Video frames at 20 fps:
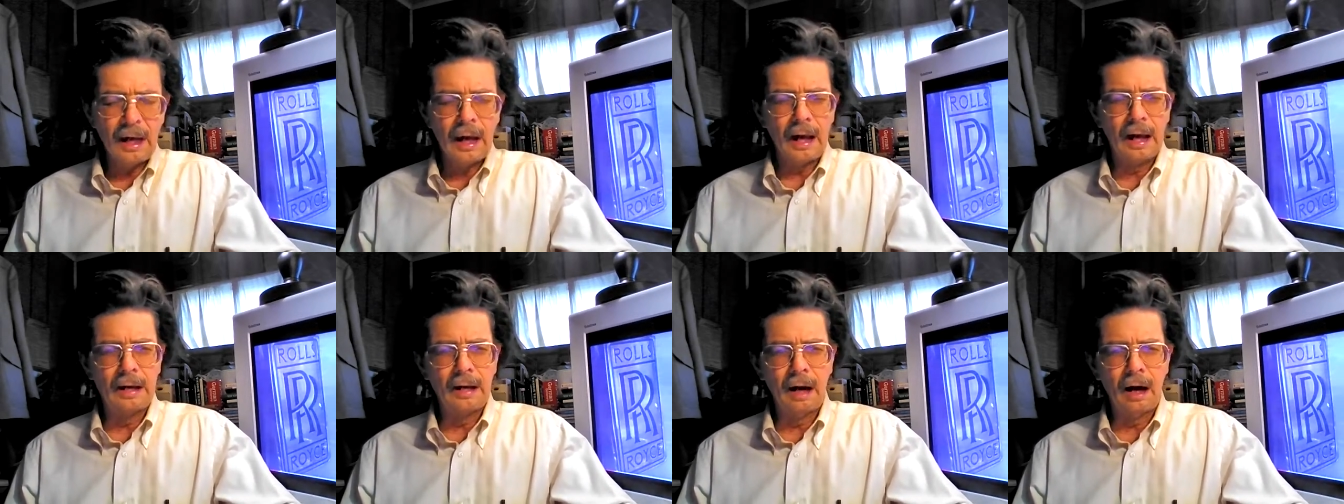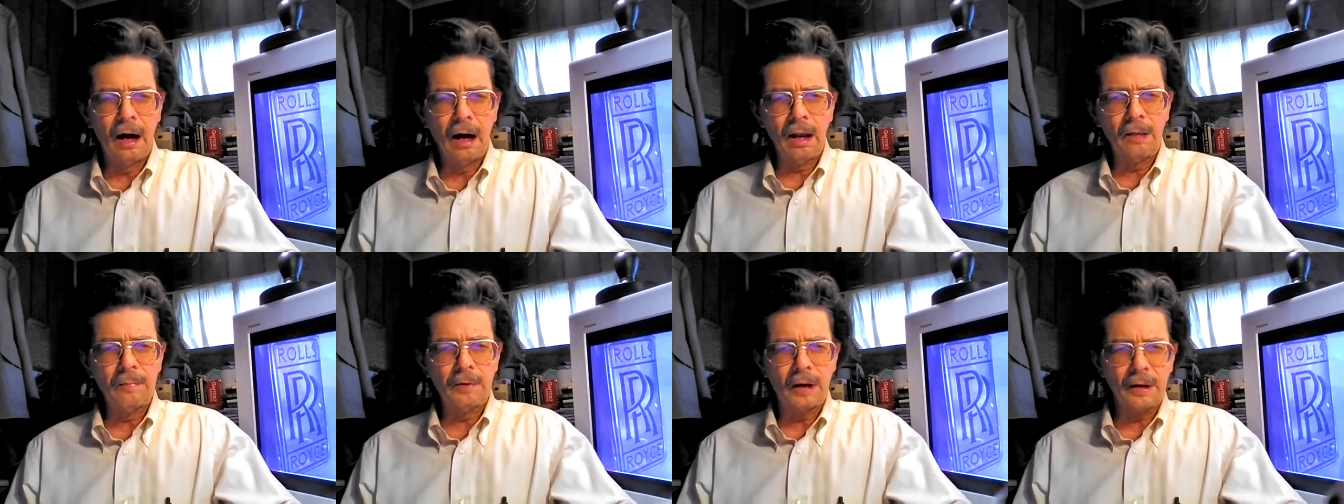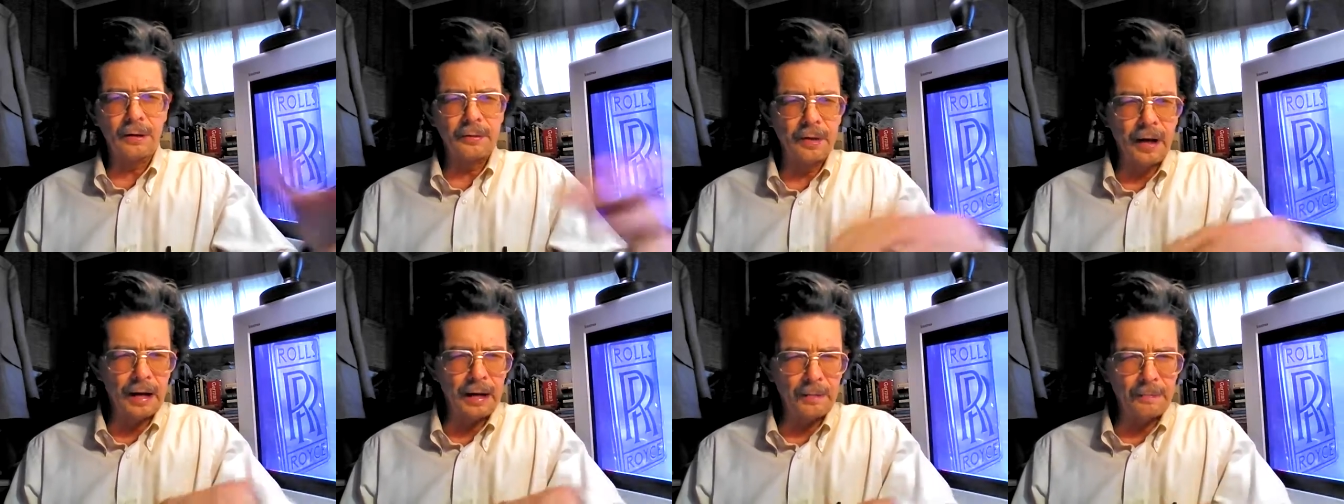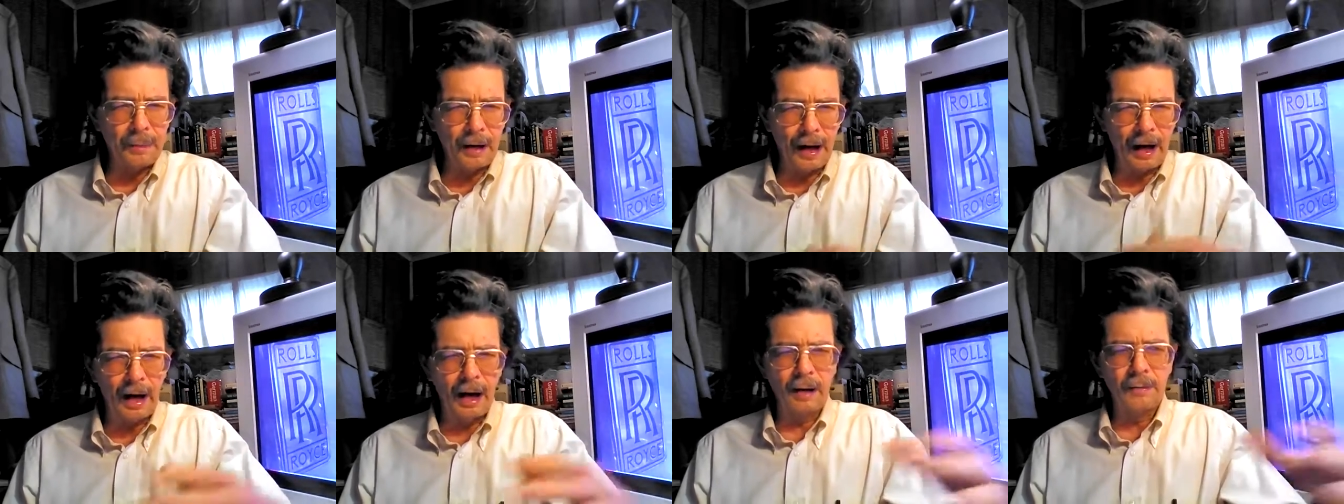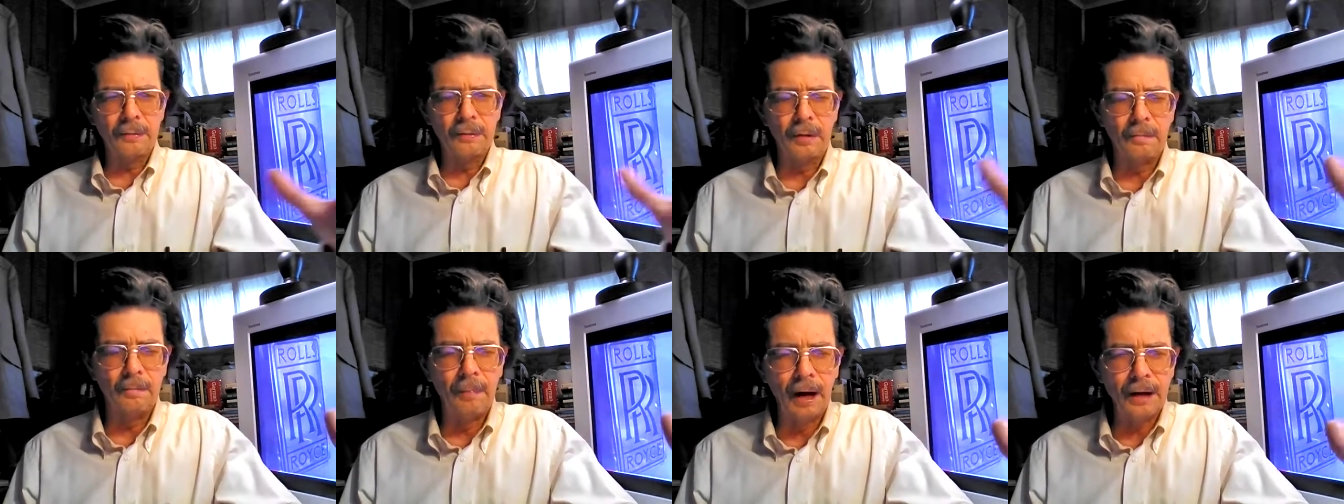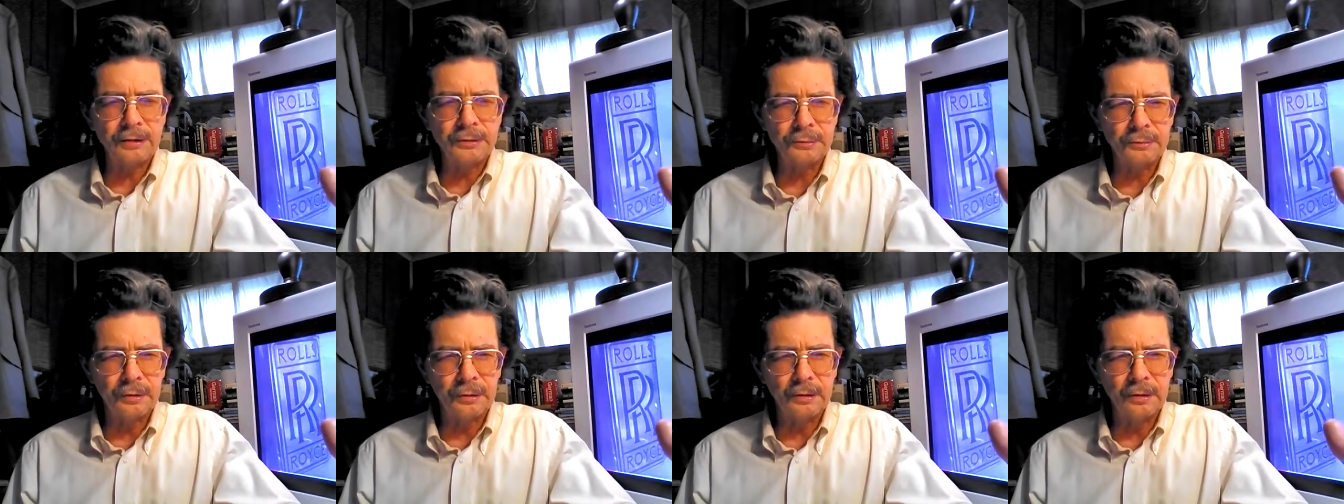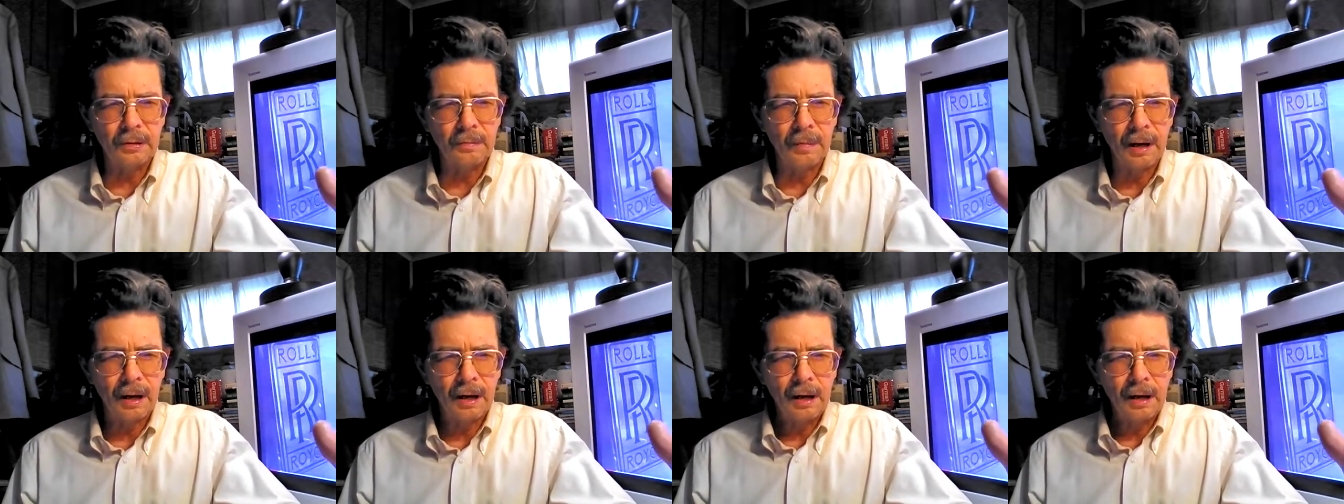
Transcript: and all of our creative power will mushroom